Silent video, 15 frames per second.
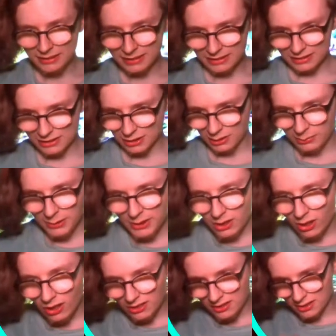It's gonna be
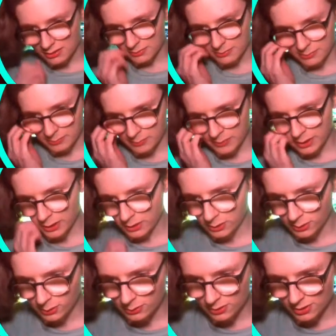awesome,
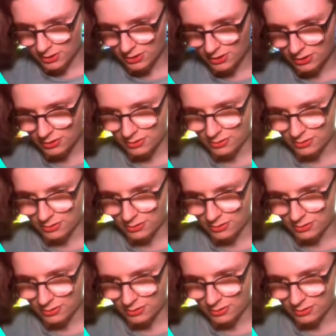just